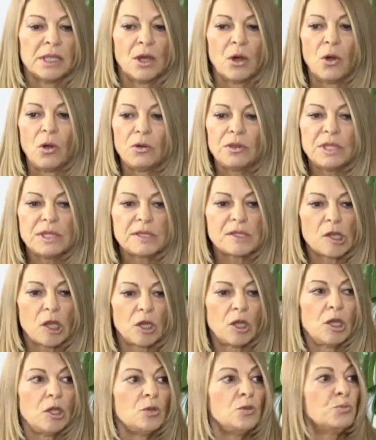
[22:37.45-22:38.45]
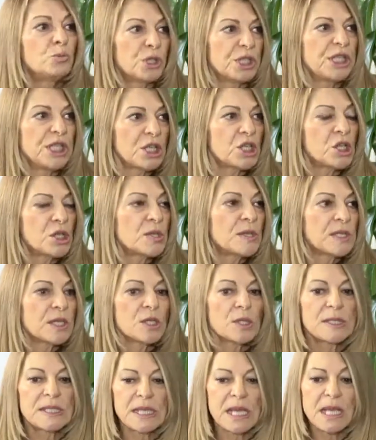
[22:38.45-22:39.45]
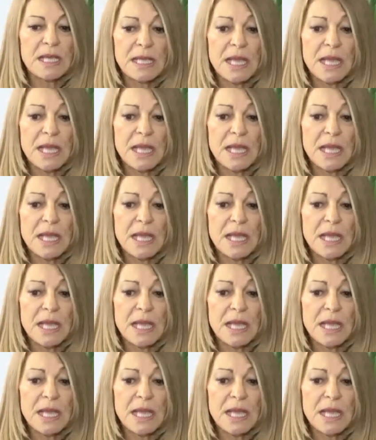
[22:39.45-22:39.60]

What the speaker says: all these gloom predictions are saying,